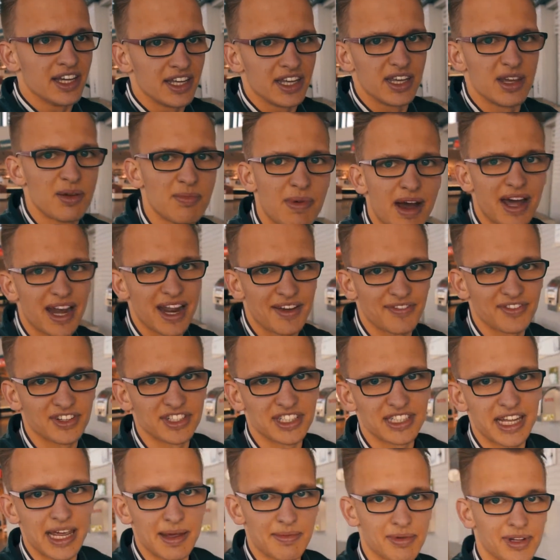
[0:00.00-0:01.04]
you might have to
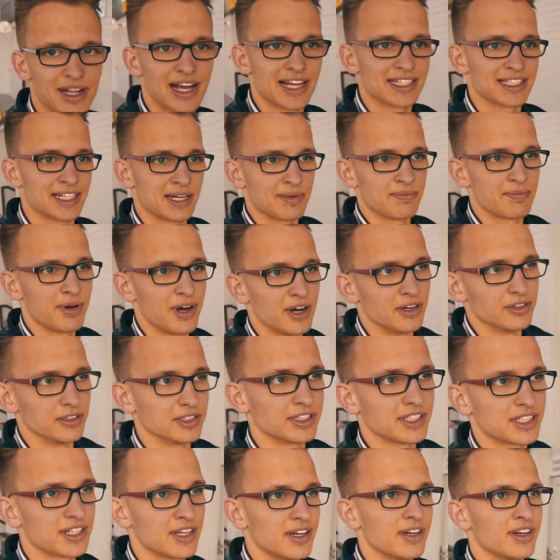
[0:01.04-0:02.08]
stabilize it in
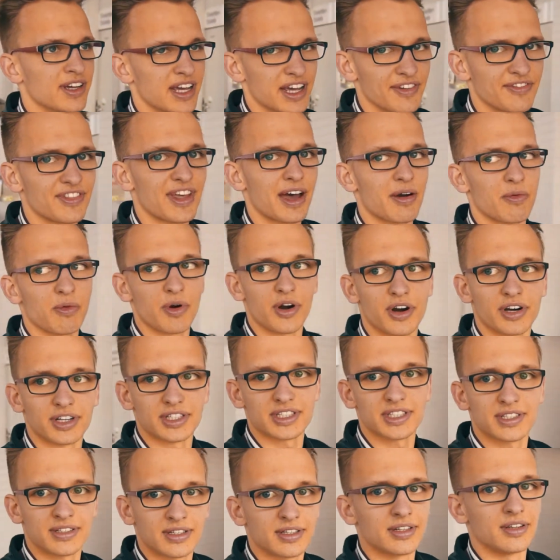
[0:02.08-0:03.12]
post, if that
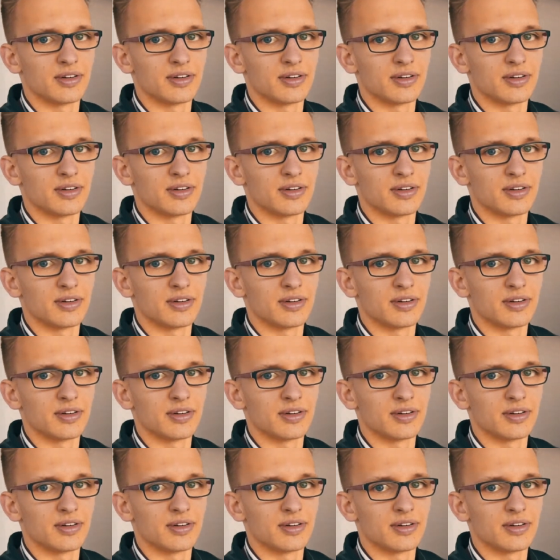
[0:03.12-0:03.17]
works.